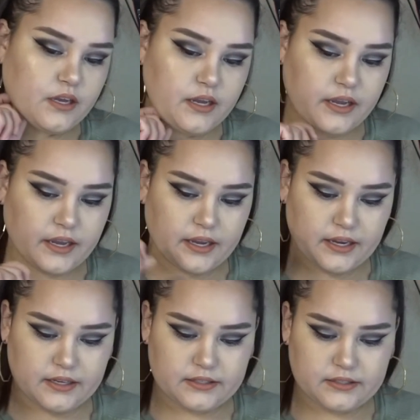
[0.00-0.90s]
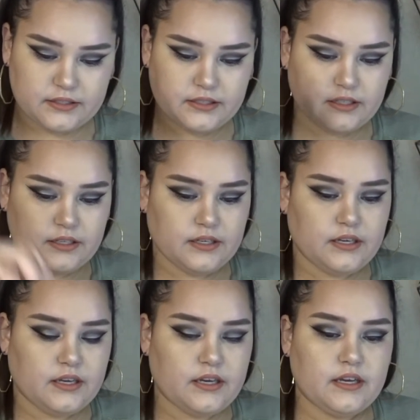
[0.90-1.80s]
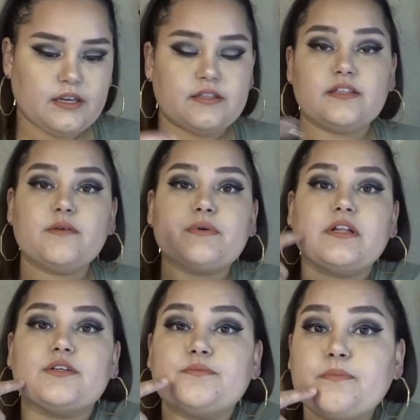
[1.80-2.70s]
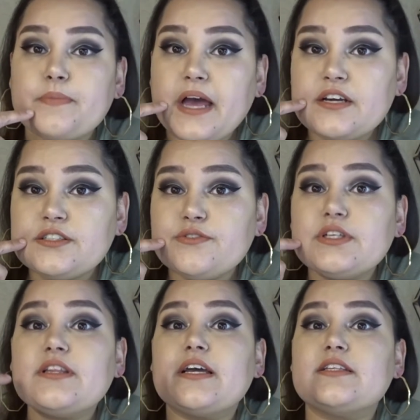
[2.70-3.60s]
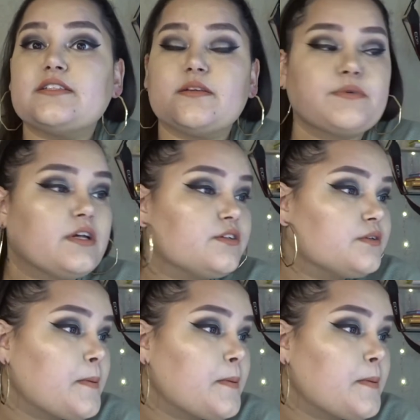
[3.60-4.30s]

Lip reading: And the lip color. Actually, I really like this lip color.